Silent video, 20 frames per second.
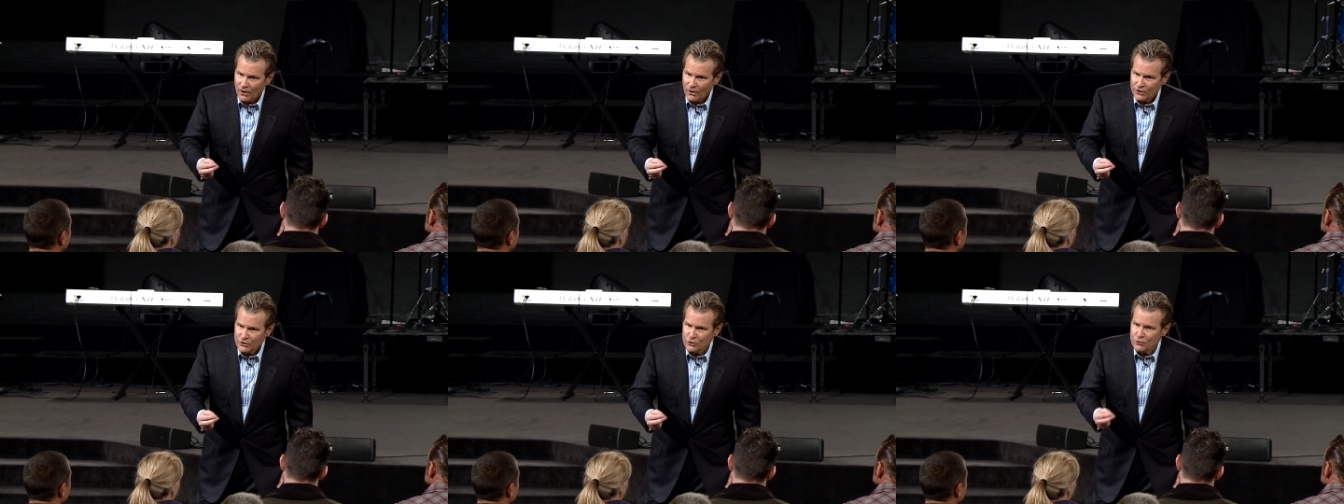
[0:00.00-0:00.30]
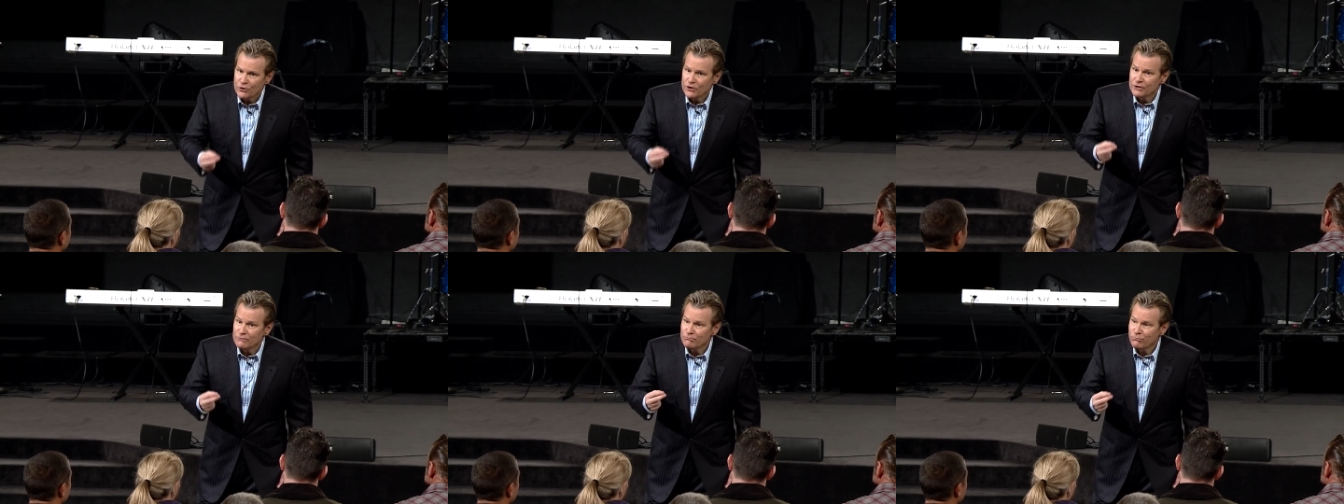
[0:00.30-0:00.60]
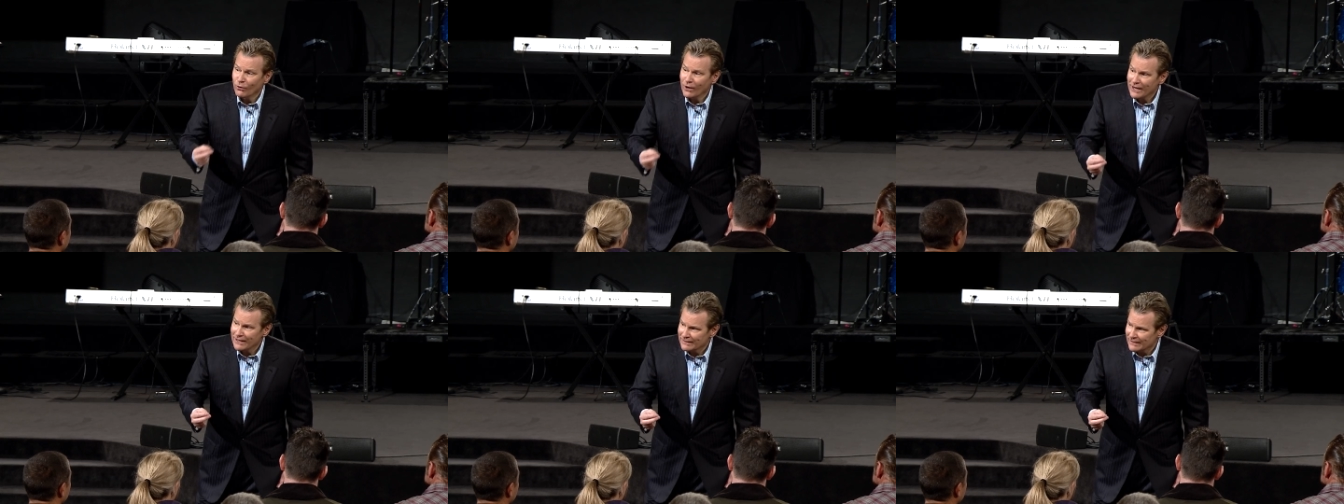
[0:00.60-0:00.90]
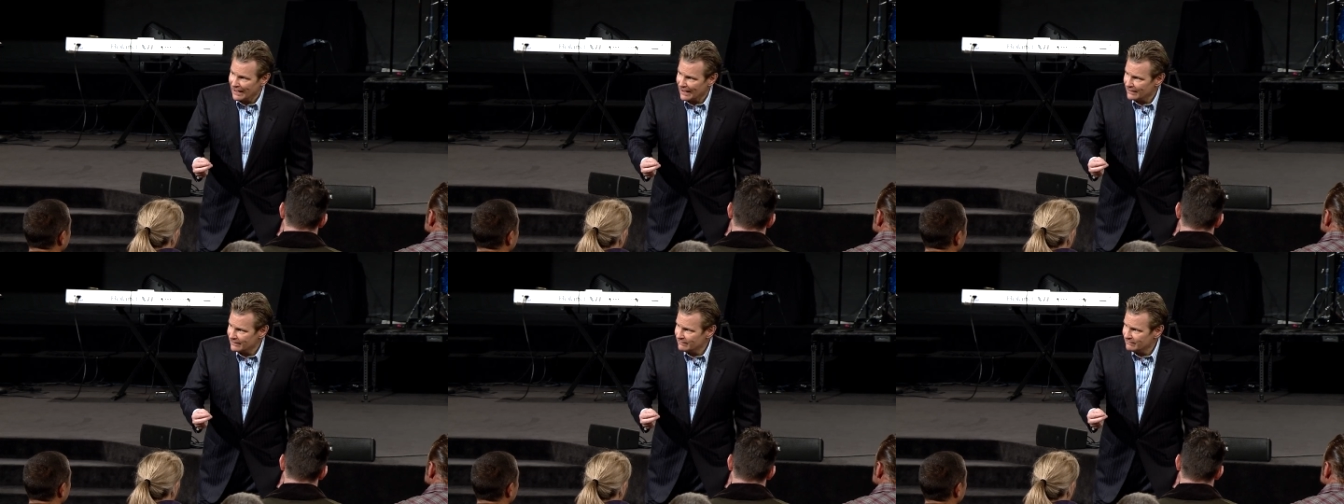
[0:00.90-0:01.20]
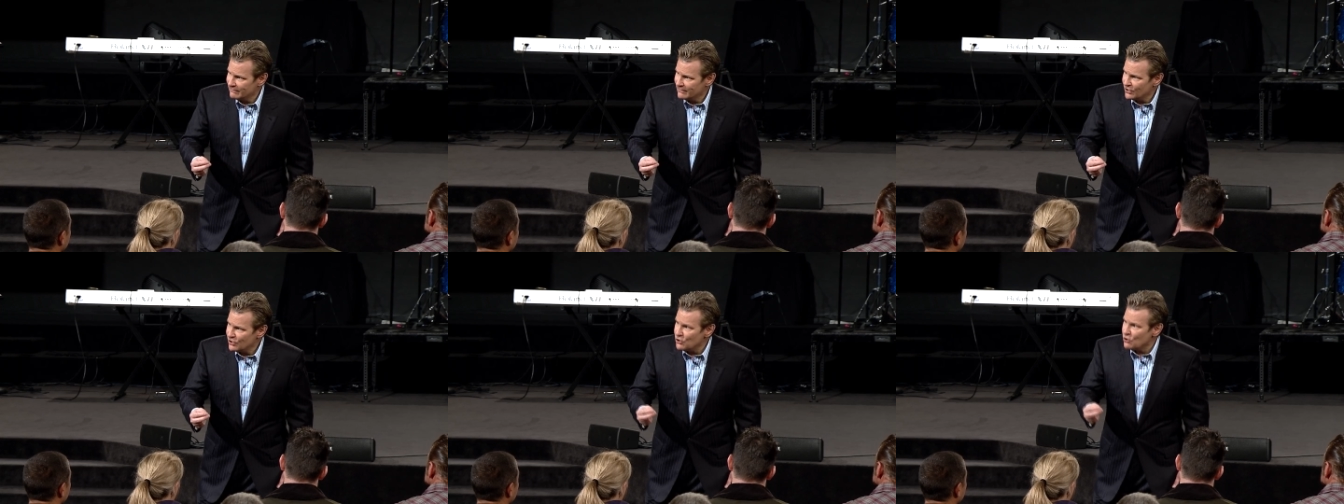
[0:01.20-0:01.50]
You can break that.
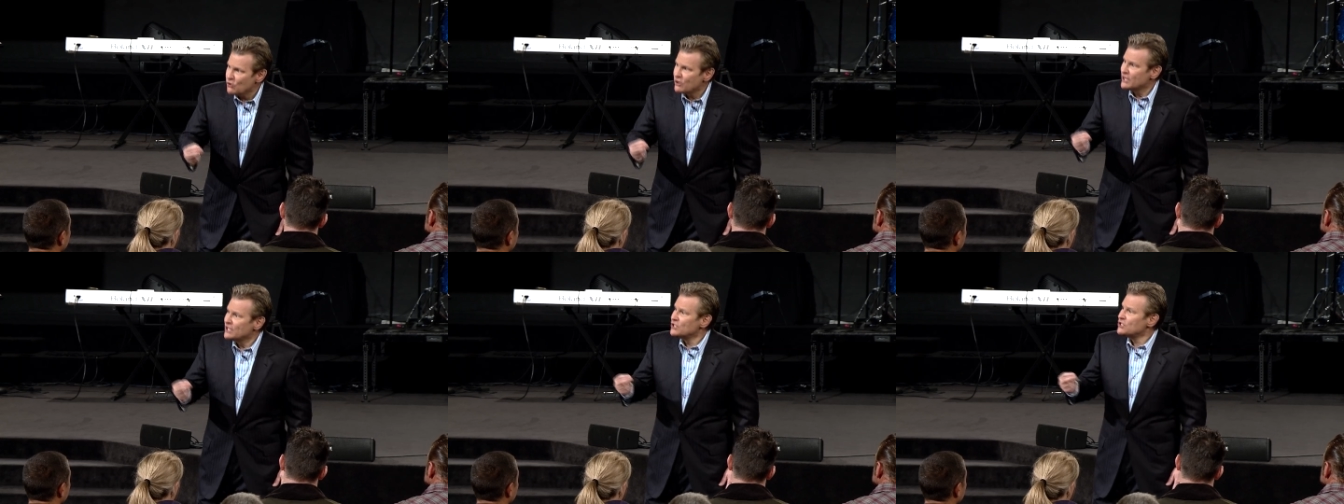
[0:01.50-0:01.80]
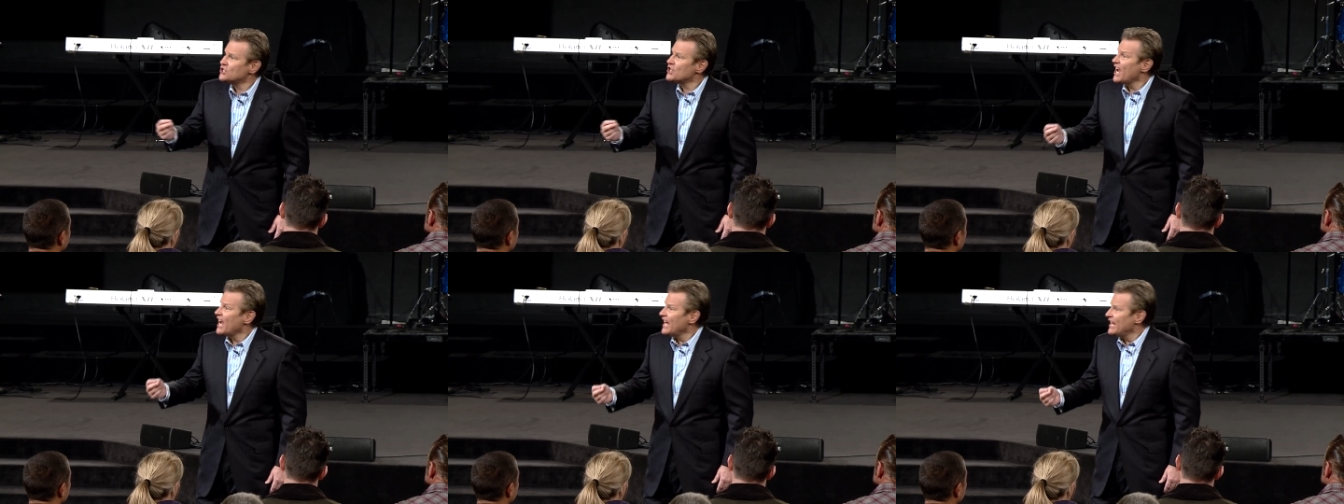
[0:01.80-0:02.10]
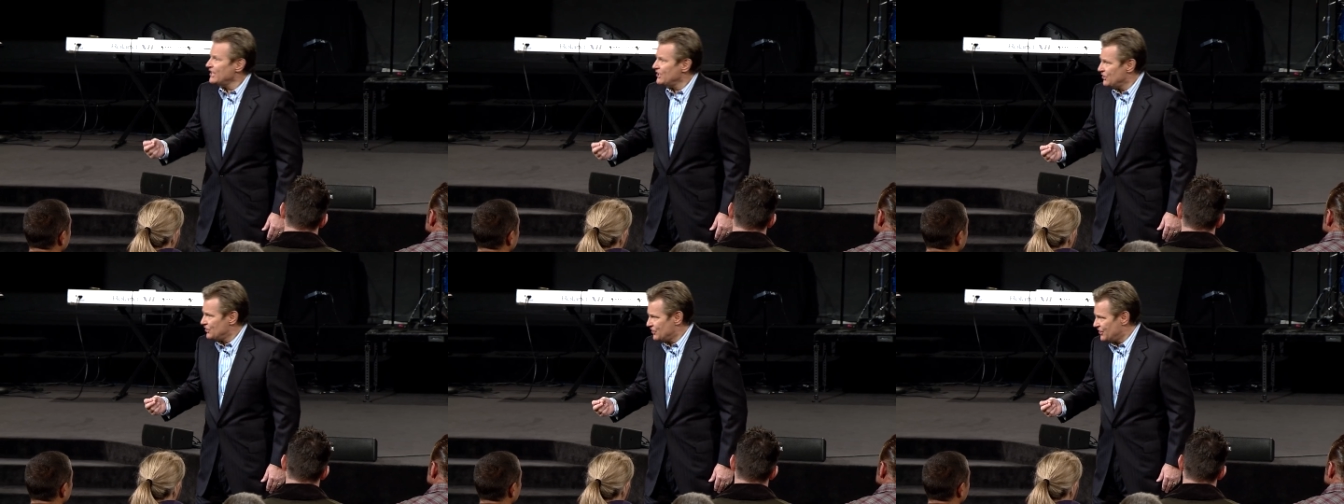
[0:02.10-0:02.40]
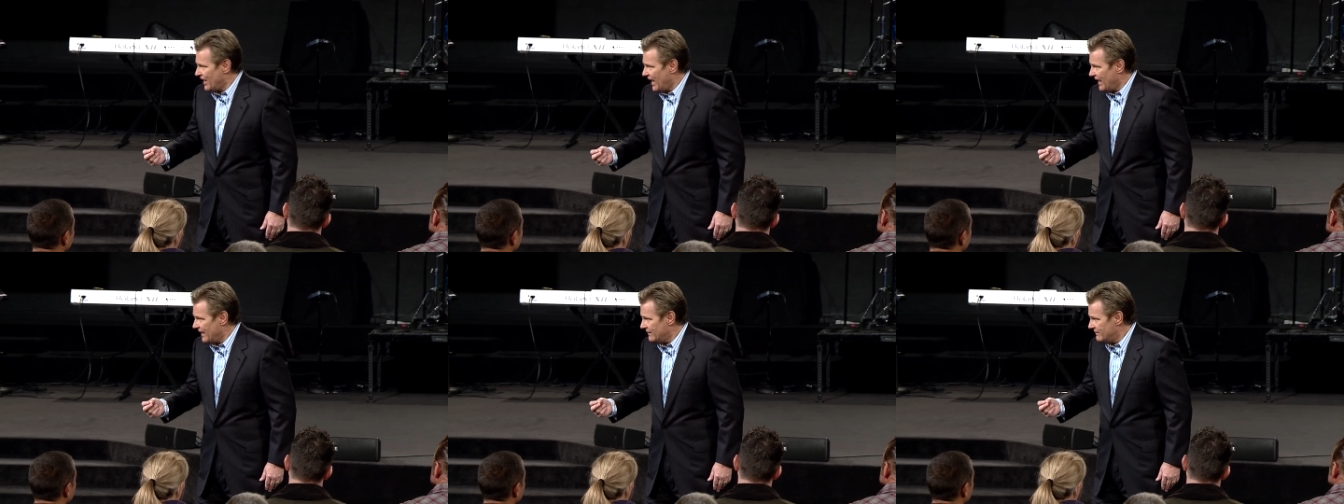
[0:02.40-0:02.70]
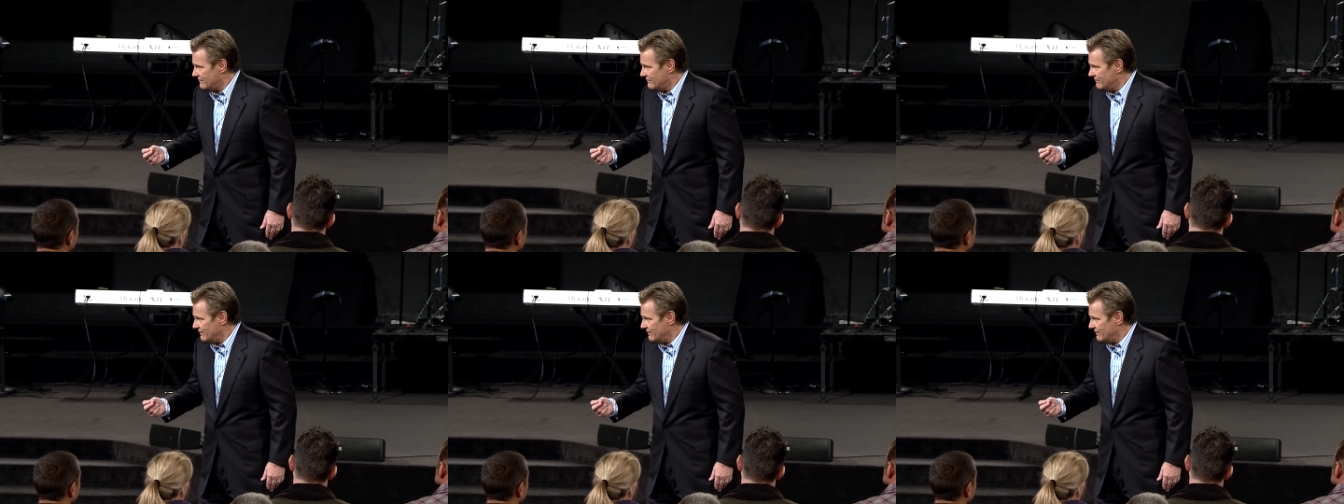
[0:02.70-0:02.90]
You can change that.